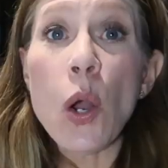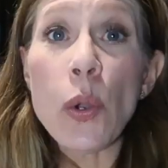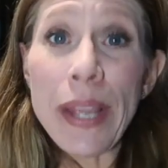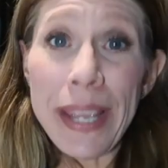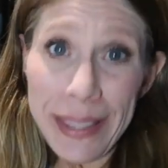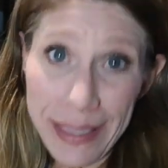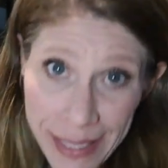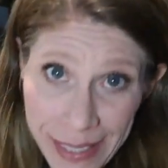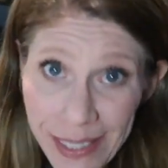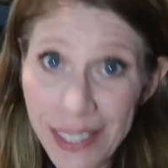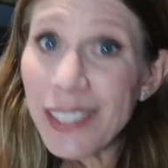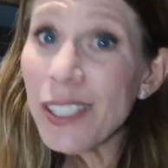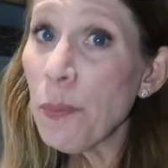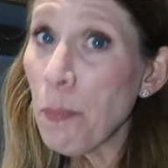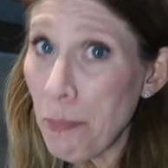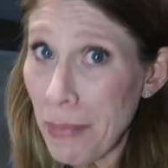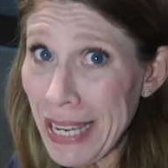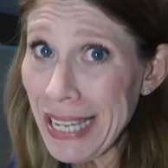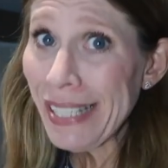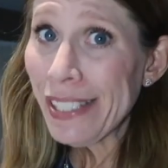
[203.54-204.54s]
Okay, this is
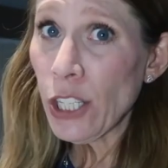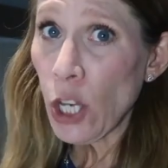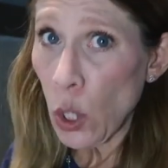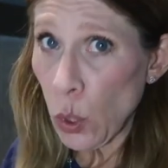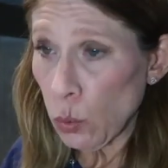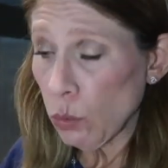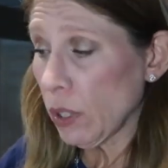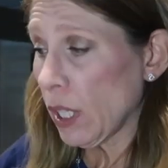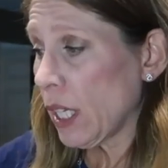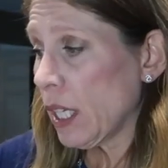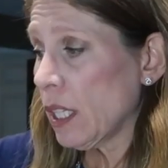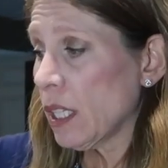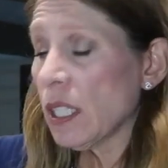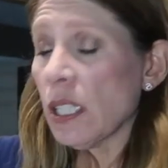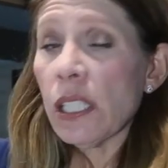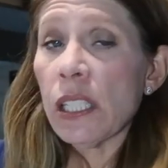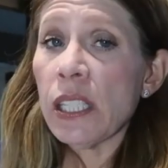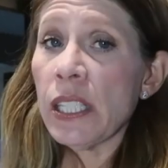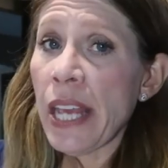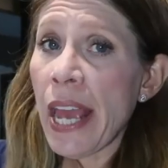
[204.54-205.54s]
meat only.
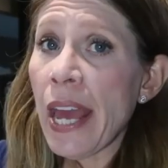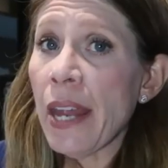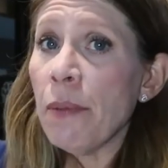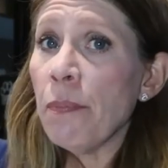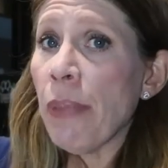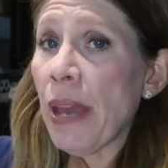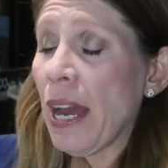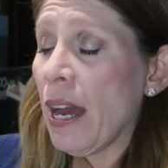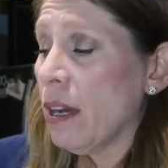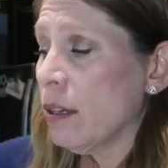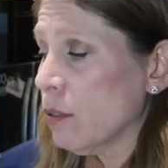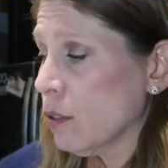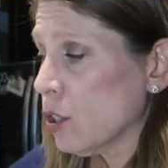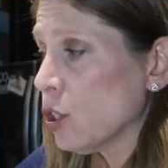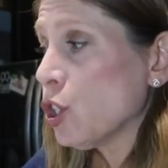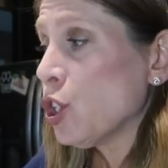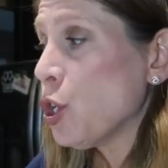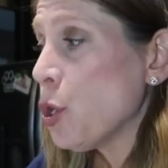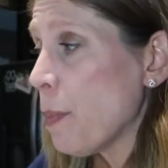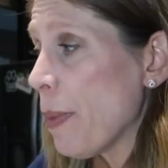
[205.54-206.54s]
This is 10
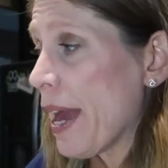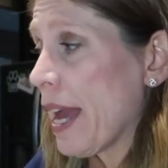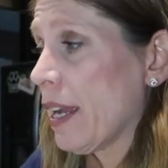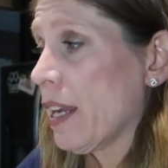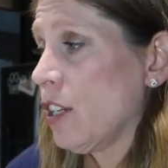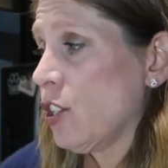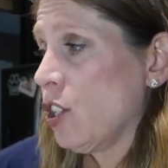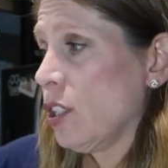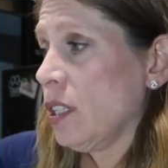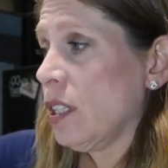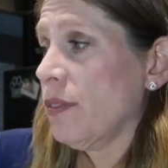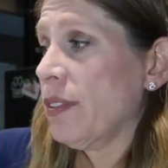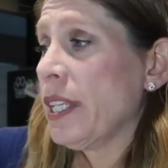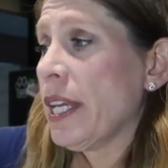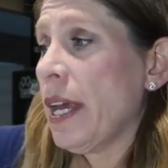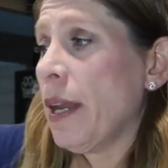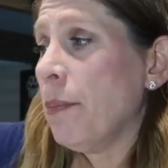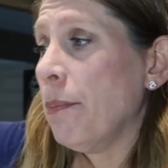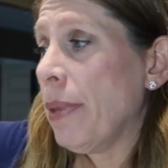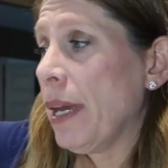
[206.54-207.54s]
pounds, 2 packages of
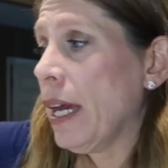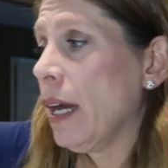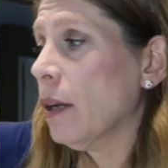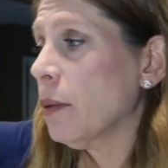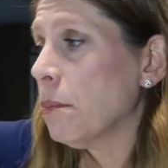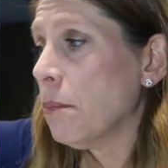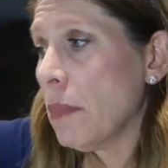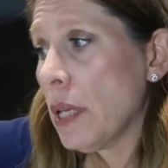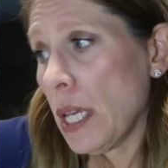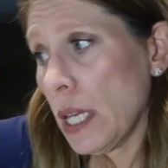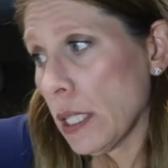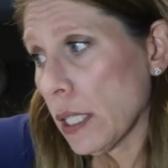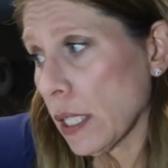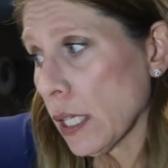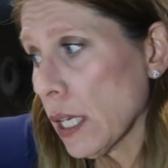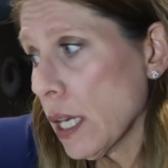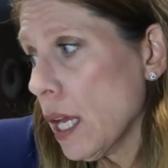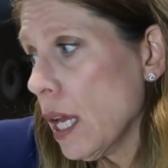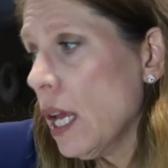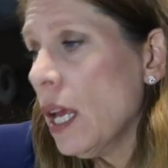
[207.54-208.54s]
10-pound meat.
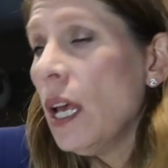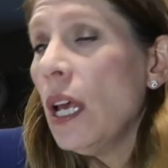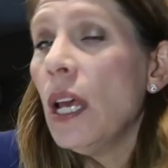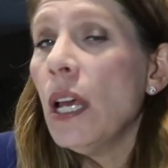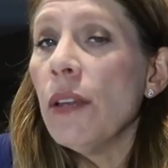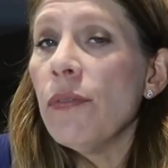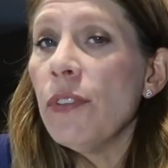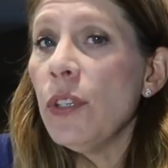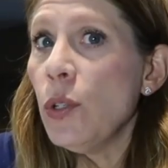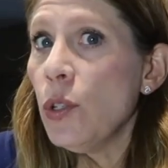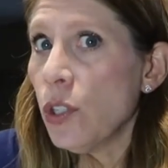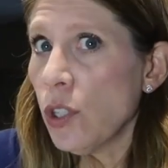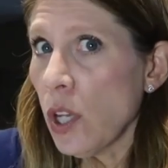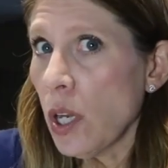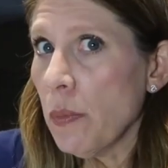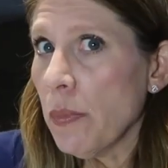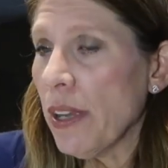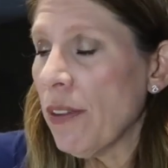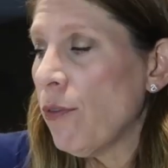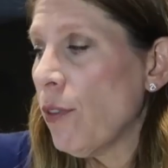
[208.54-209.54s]
If you
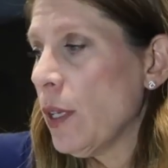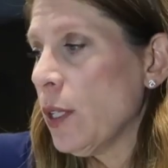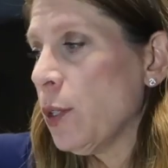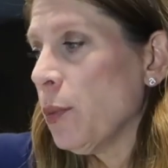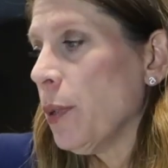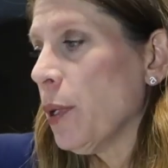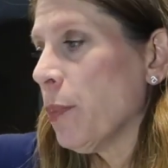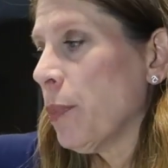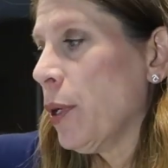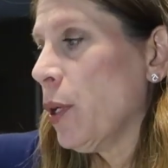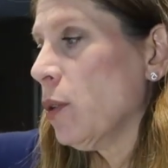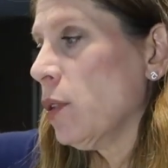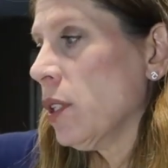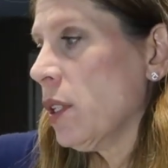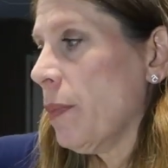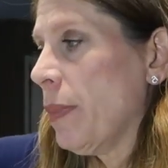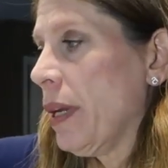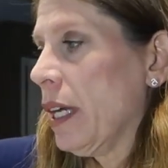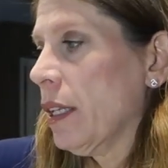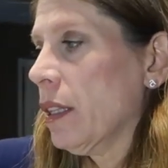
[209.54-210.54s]
saw my Facebook
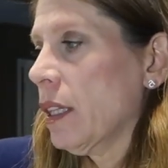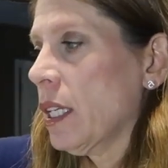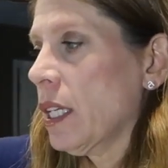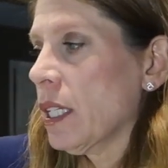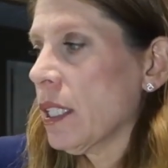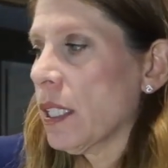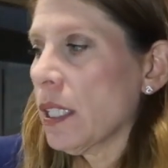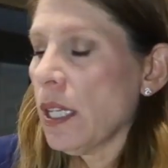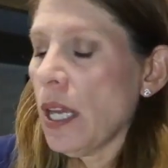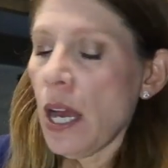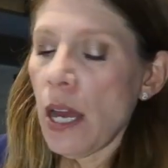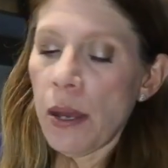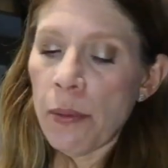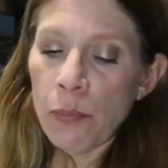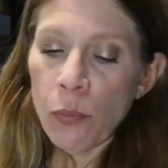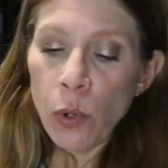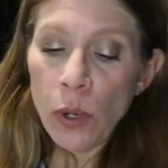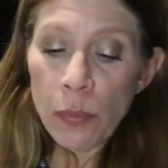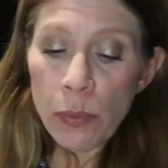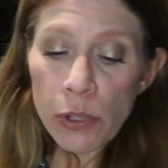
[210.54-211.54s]
post about this,
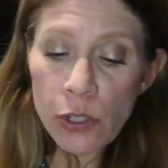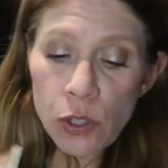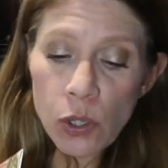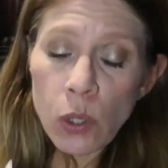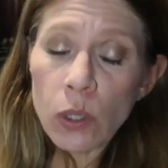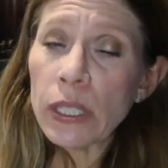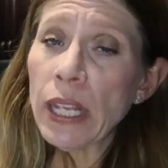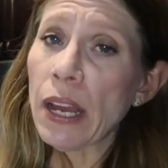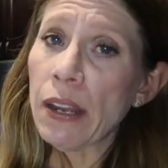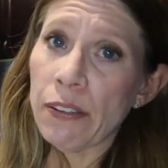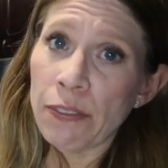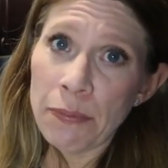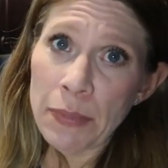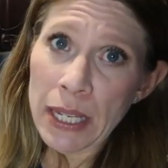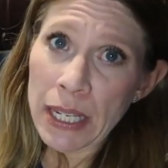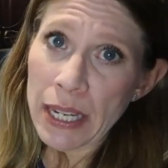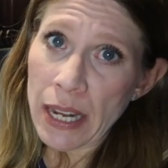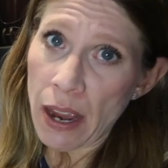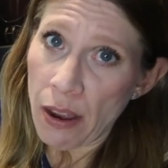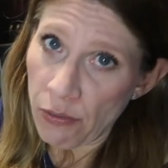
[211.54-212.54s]
we were sold out of
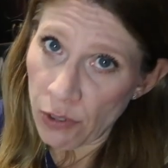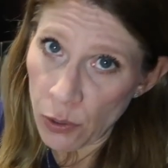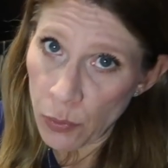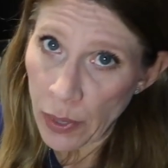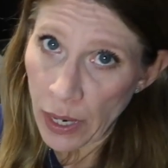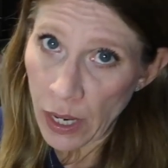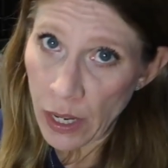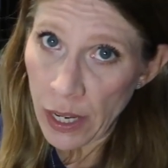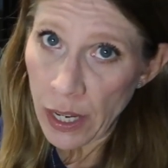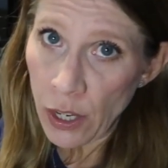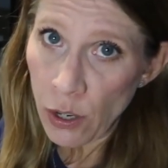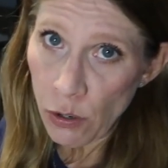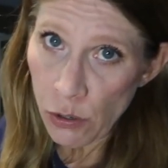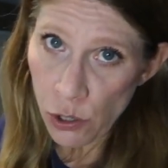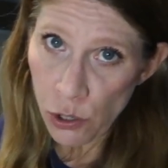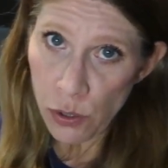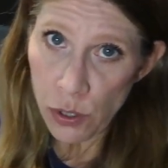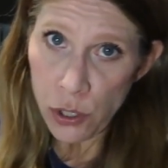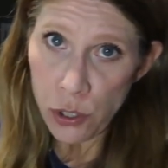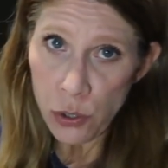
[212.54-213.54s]
meat everywhere in
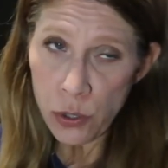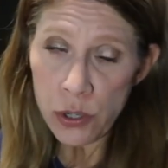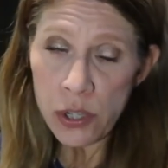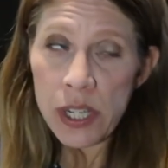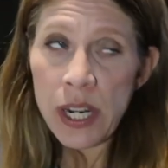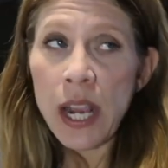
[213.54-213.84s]
grocery stores.